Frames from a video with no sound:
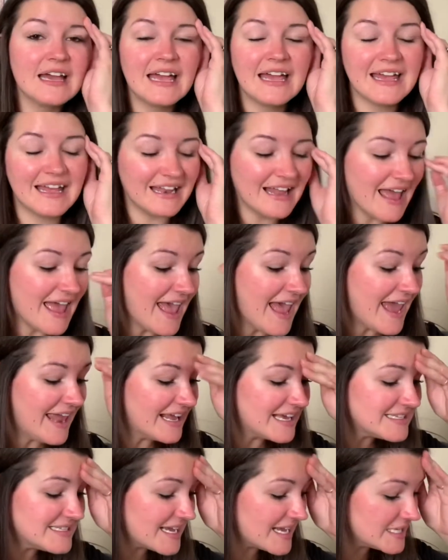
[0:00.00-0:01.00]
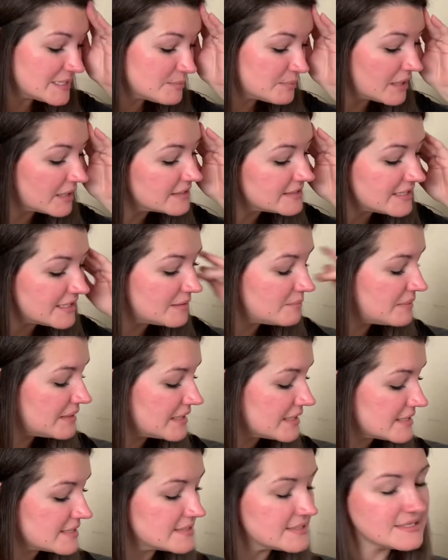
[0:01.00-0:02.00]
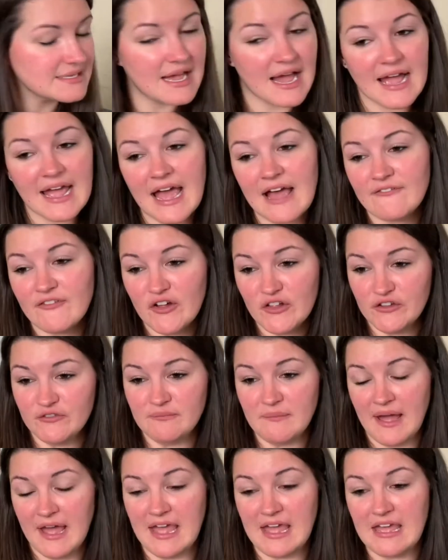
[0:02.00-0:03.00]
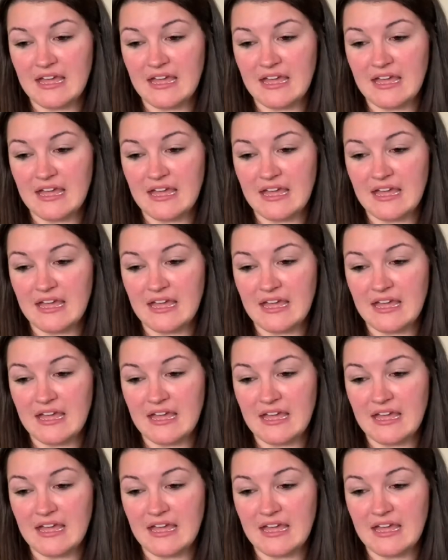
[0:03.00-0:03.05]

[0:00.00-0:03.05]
And I say it's plugged in because I have all of my